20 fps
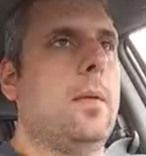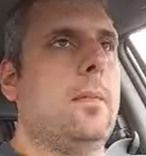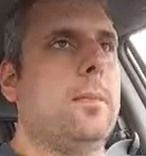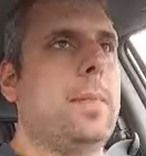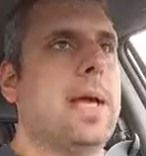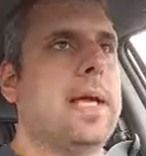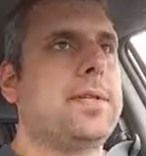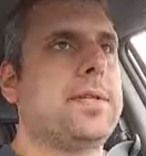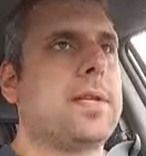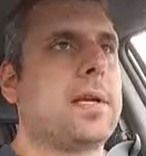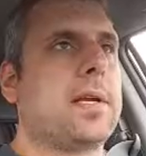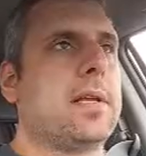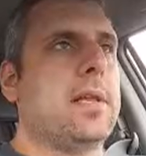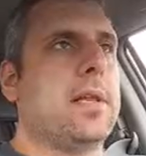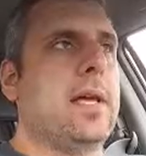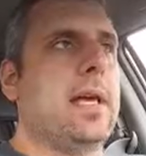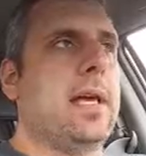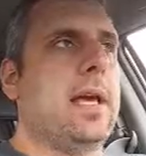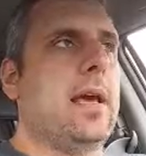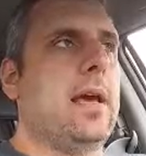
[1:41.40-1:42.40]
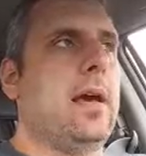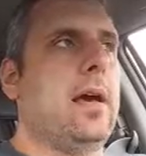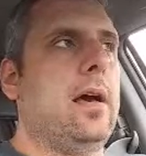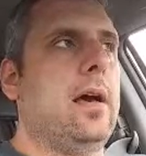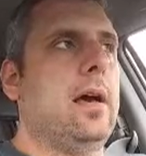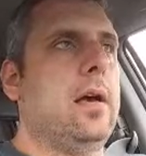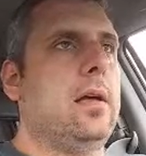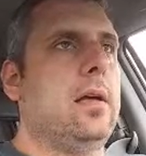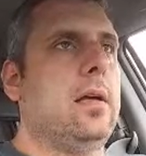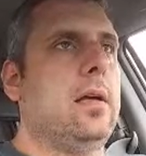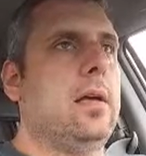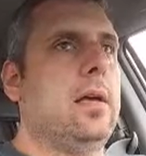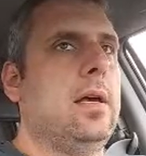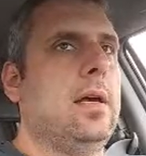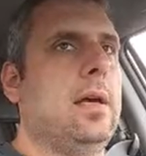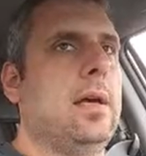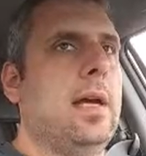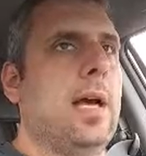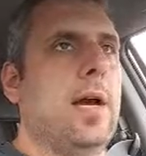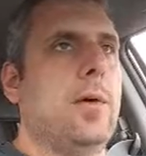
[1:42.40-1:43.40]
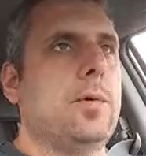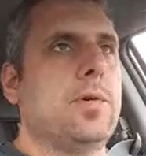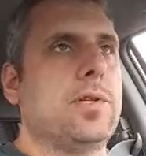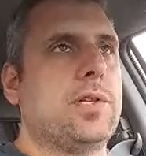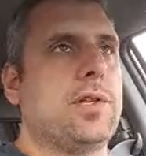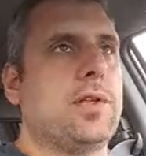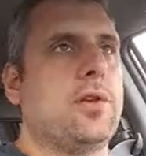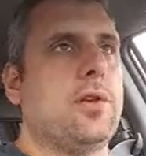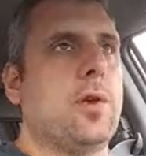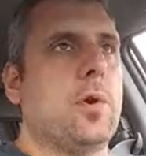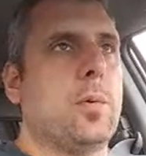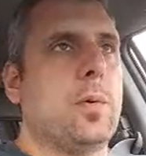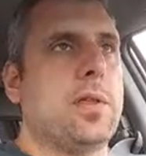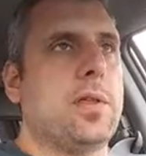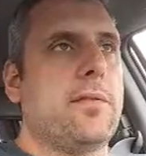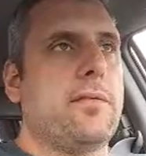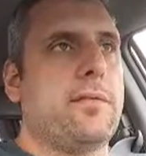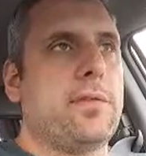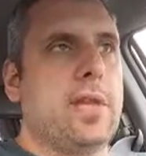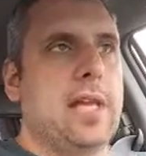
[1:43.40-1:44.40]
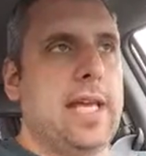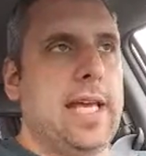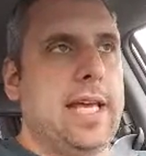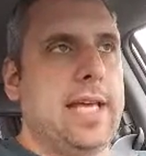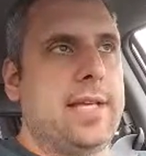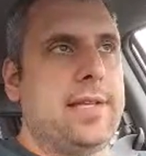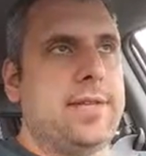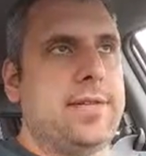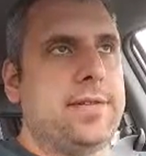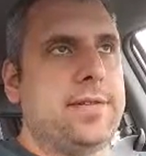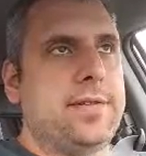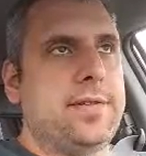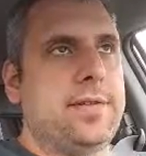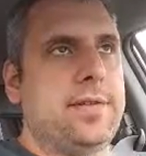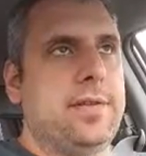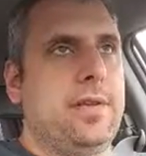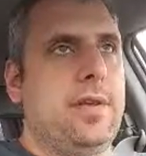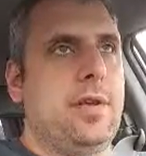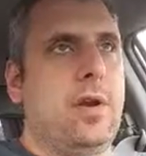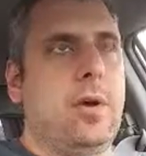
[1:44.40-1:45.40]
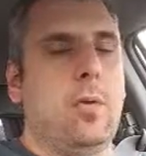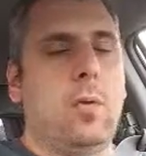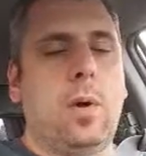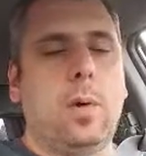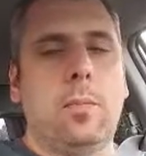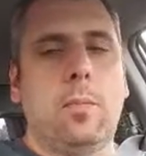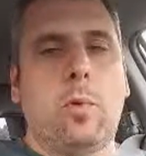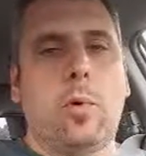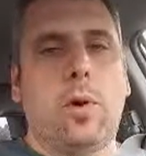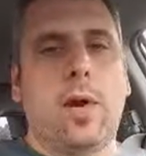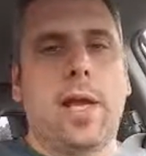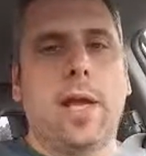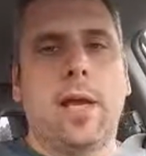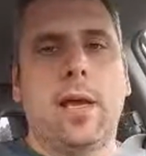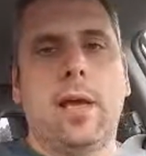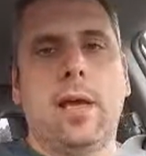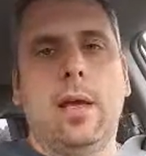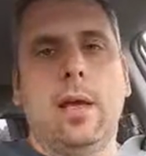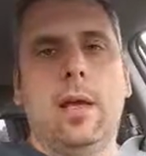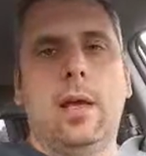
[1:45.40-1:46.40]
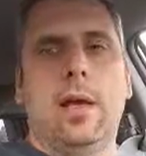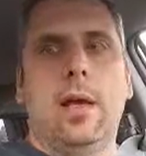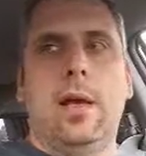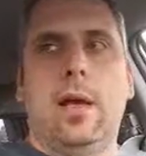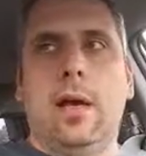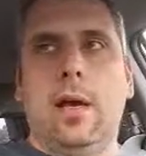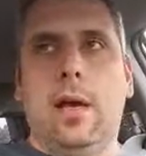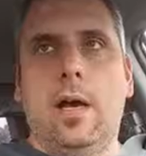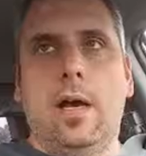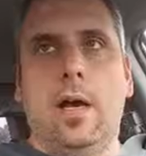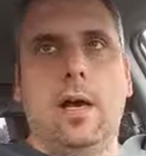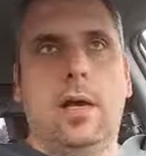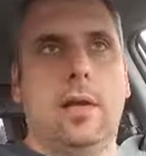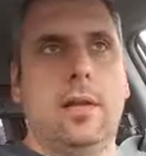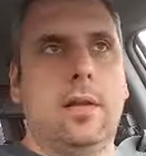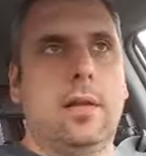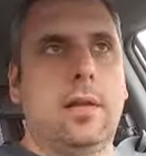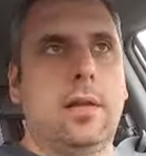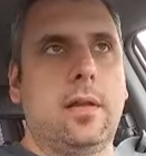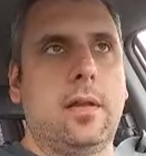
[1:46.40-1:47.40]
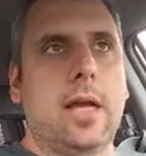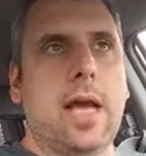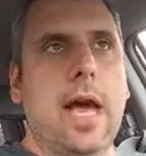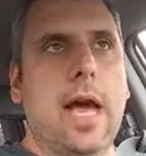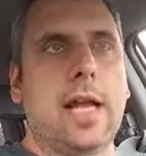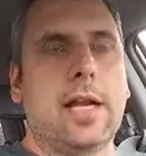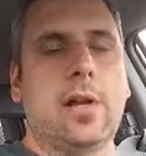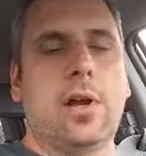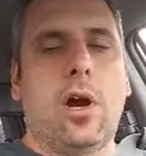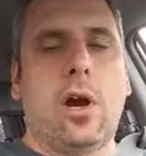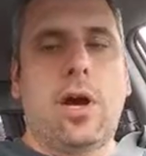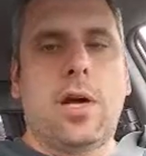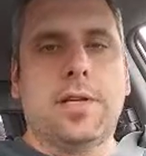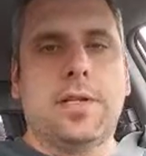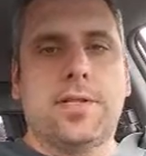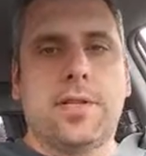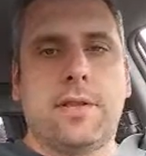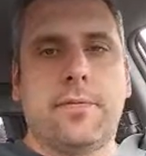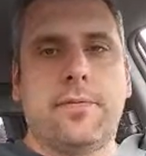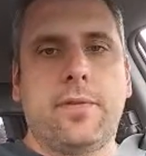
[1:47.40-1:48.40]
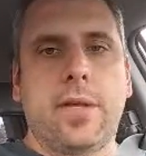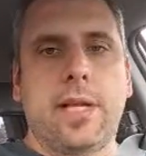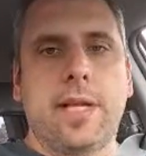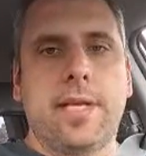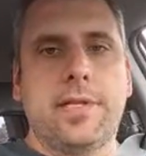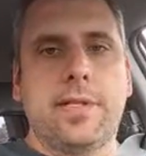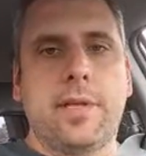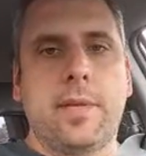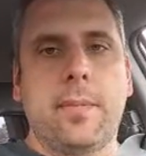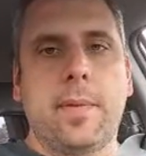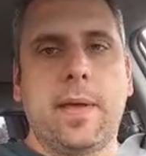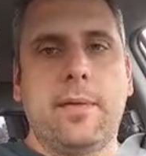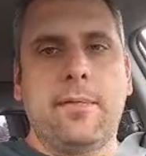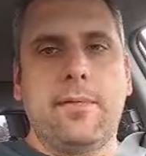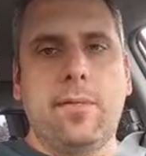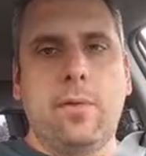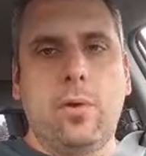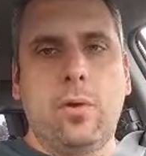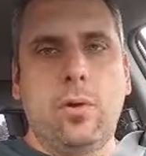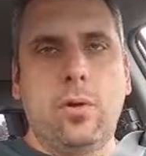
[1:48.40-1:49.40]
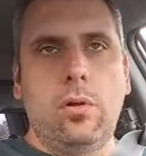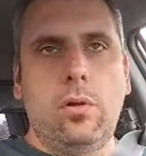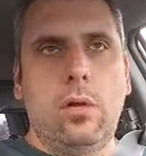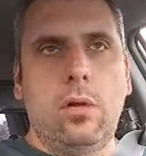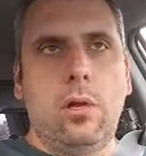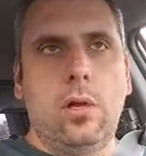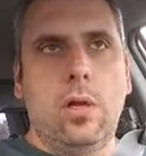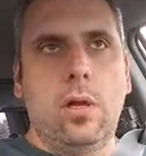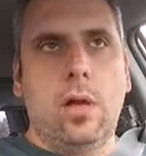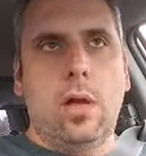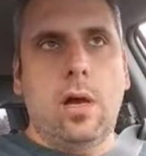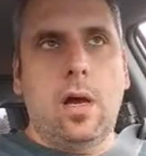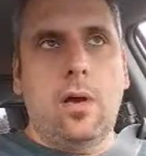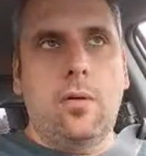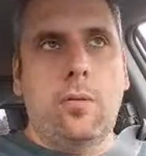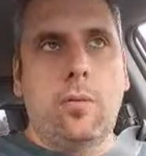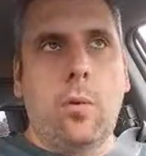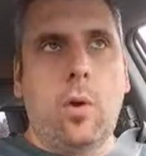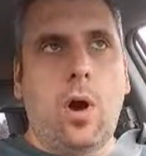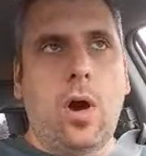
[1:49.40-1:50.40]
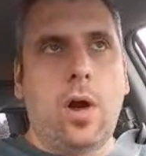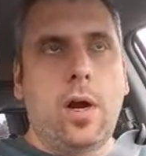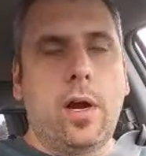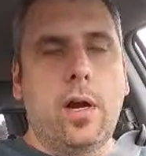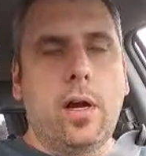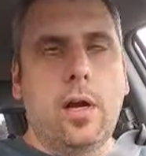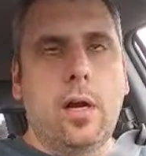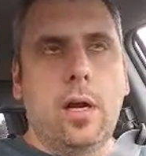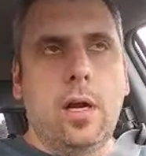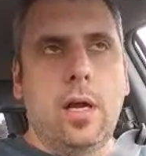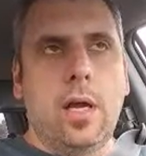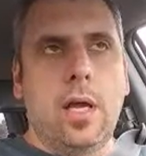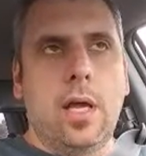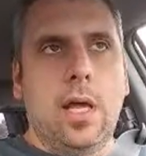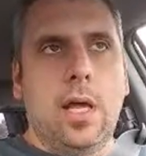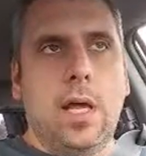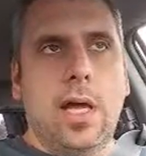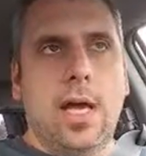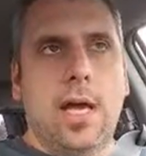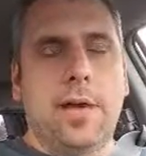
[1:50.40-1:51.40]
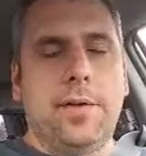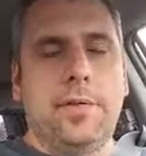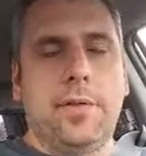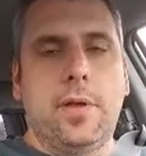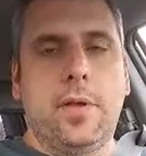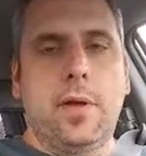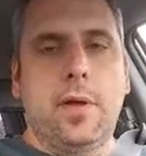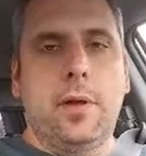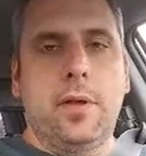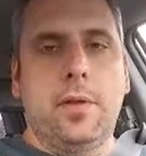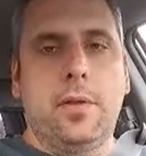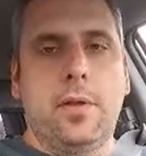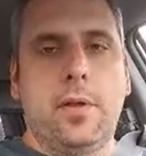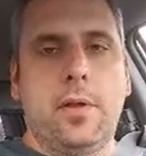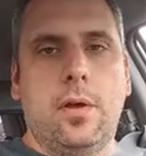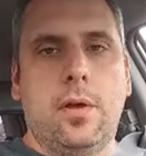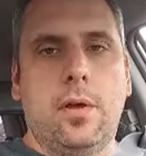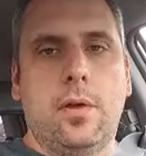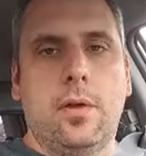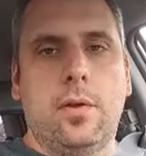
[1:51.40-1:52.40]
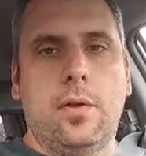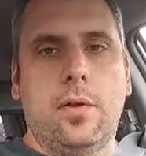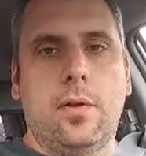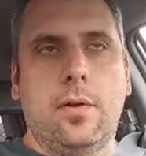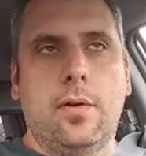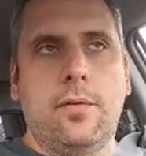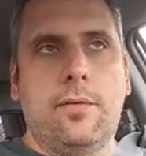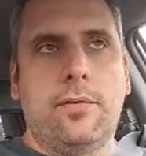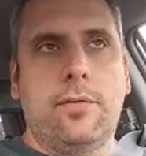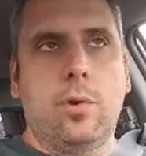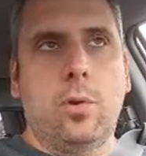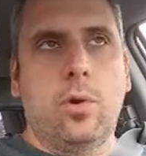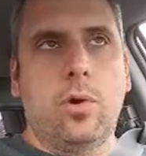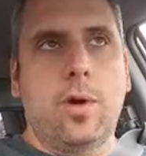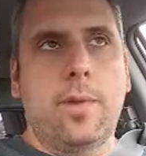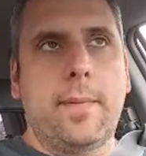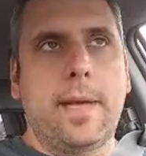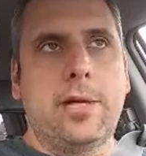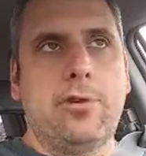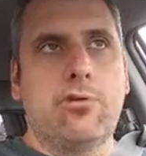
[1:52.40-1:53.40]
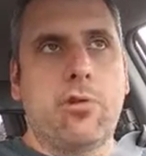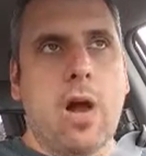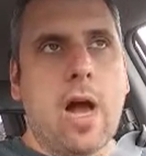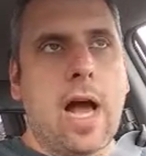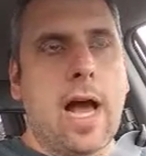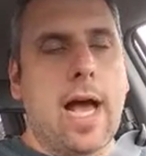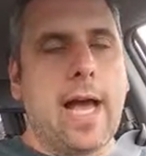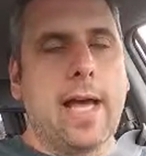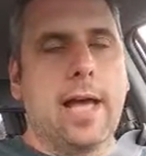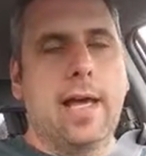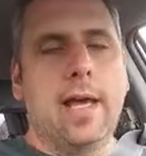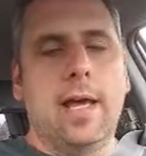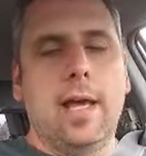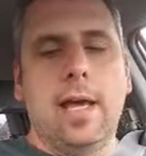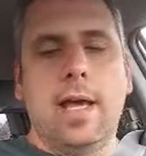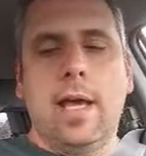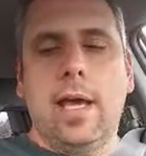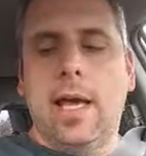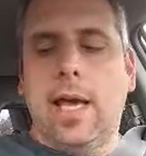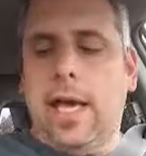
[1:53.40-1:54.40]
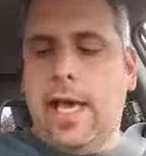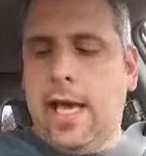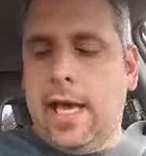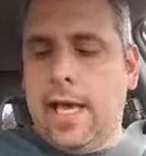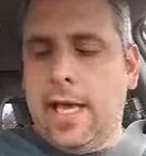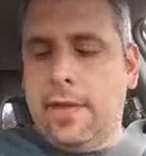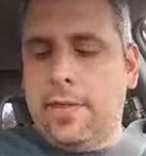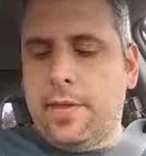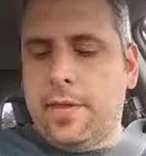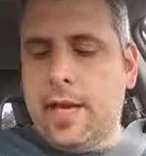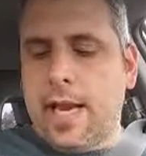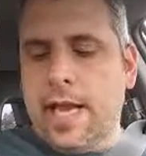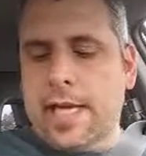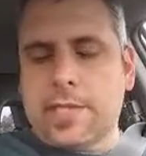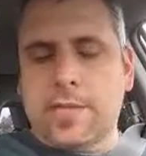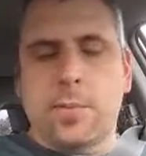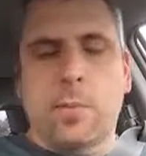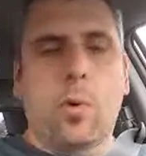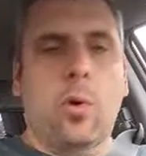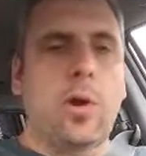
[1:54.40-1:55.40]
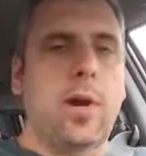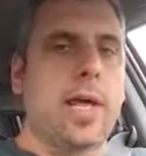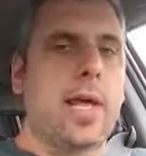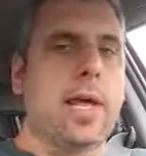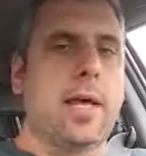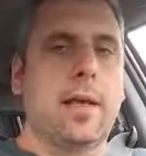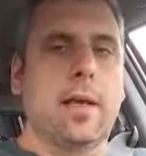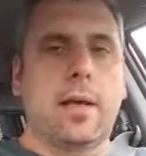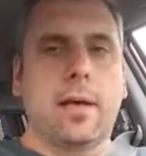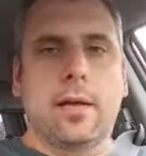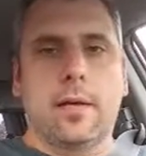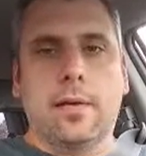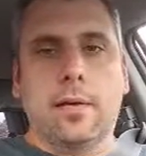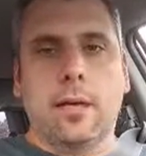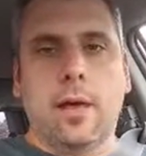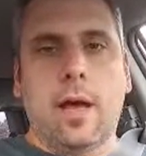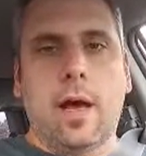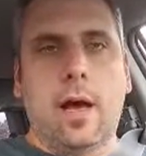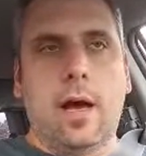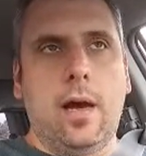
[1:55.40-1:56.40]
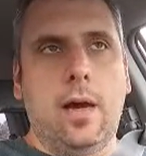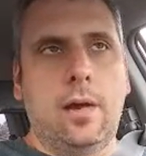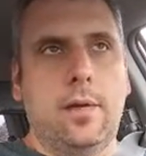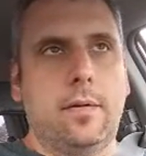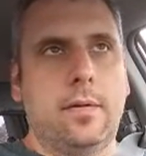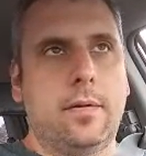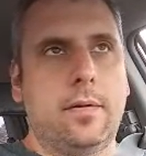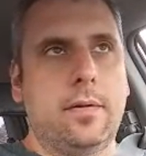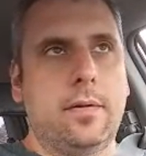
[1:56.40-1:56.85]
basically uh, it was to do with a fleece. You know, one morning uh, God caused the fleece to be full of water, and the the the floor to be dry, and the next morning uh,